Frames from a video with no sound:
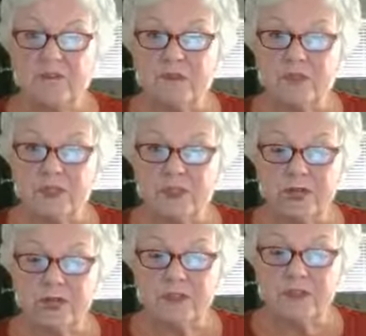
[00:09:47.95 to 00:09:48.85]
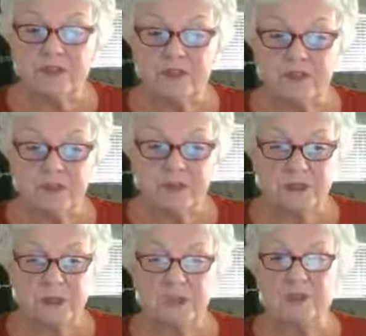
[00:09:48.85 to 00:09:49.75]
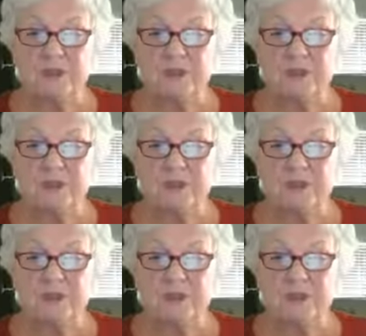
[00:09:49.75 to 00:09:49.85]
for 10 to 15% of